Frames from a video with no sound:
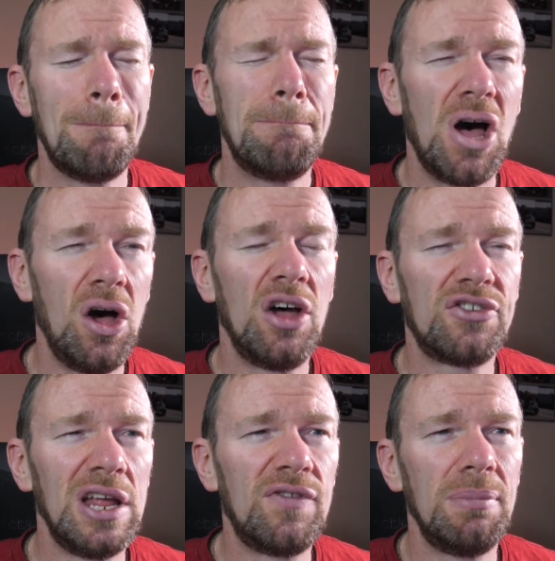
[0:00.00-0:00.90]

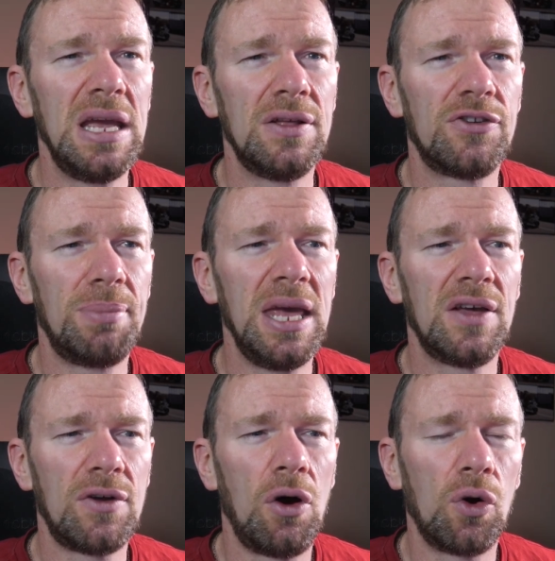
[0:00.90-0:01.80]
Personally, for me, the
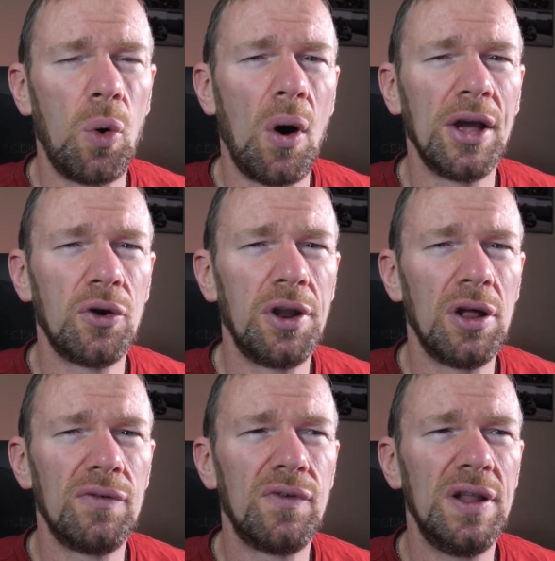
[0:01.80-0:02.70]
speakers aren't quite good
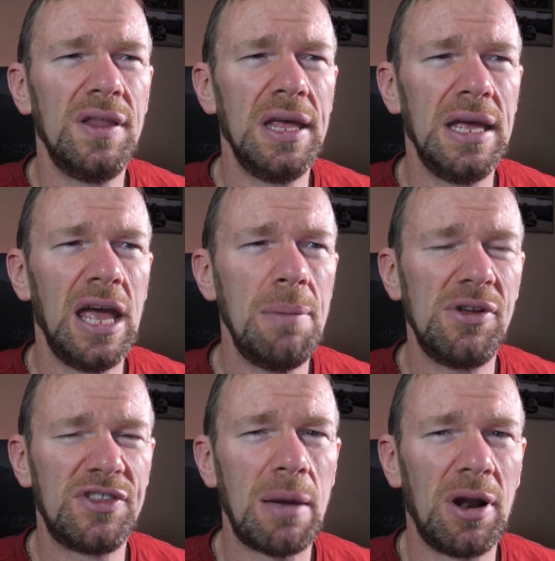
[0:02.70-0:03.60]
enough, and the
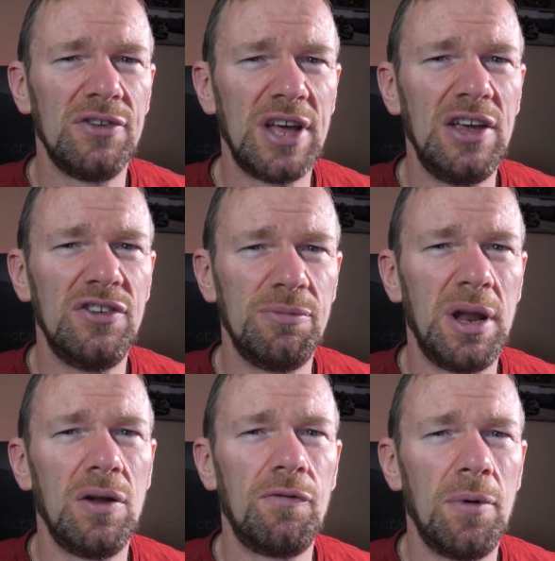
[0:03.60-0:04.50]
image stabilisation is a
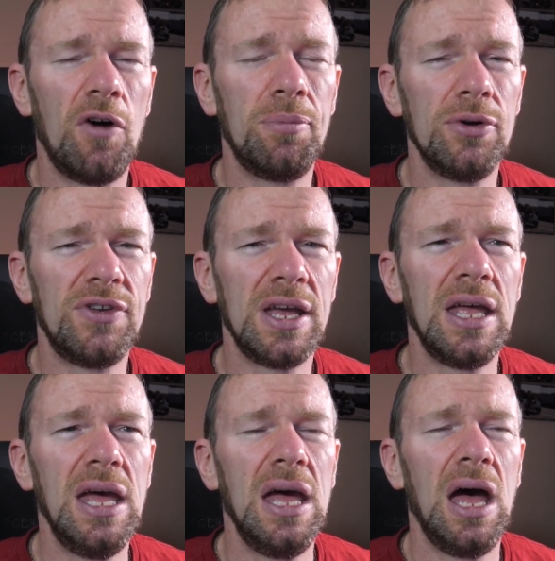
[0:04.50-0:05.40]
bit
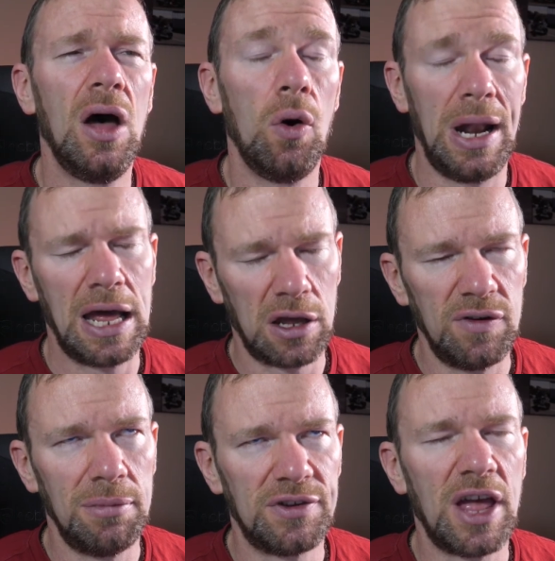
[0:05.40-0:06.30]
off-putting, or lack of
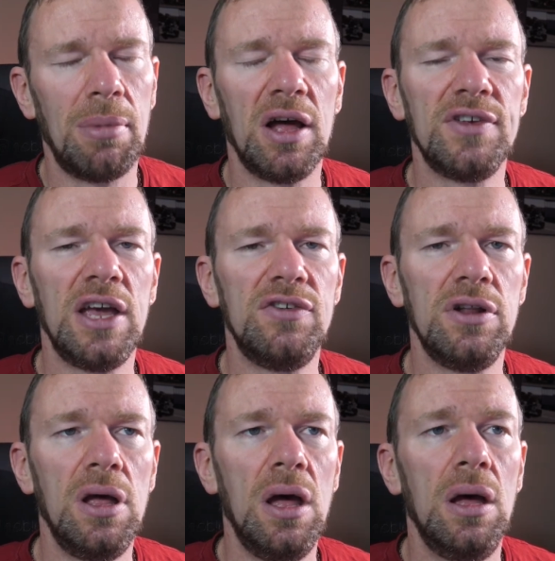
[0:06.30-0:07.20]
image
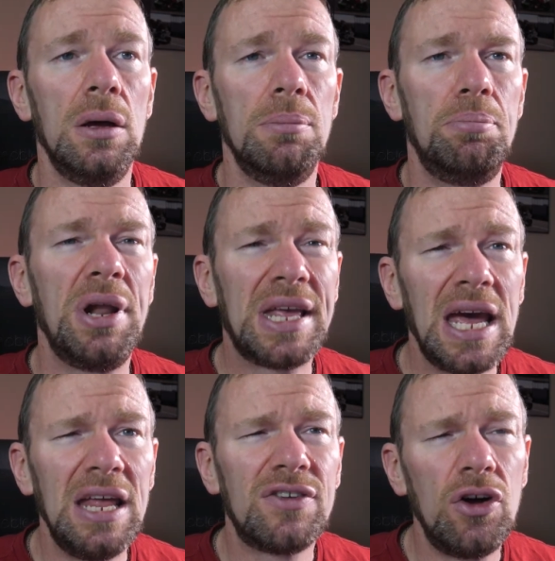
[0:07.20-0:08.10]
stabilisation. But
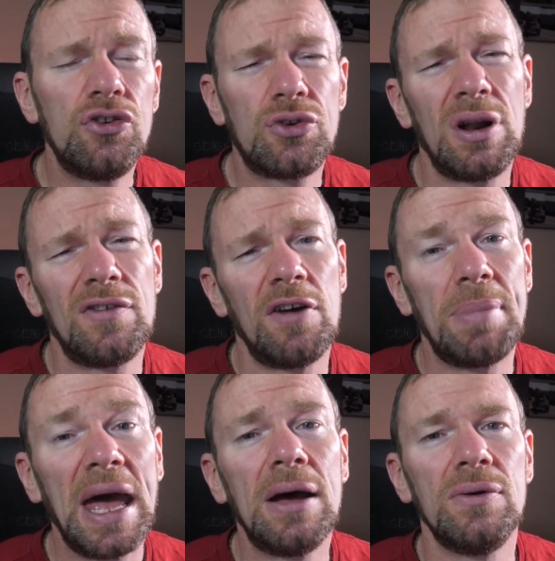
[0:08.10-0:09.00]
again, it's
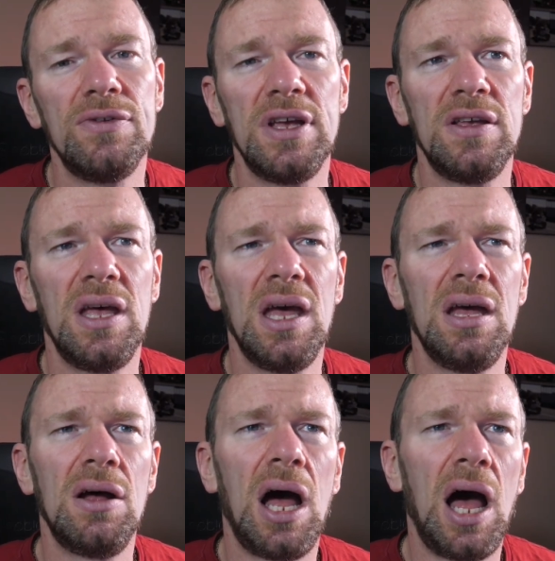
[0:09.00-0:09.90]

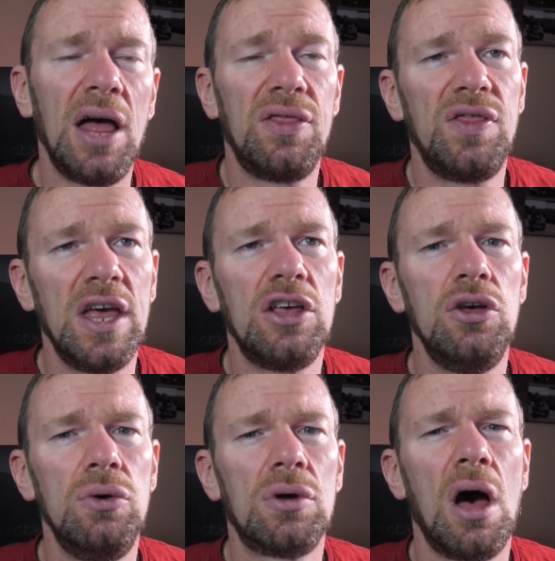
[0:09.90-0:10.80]
£125. I think
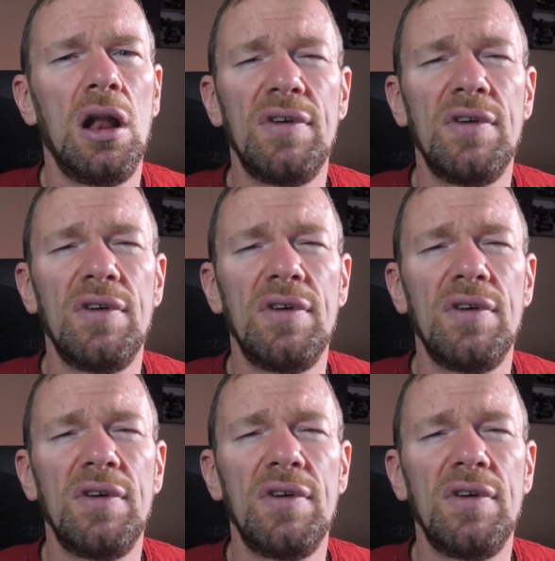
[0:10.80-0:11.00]
you kind of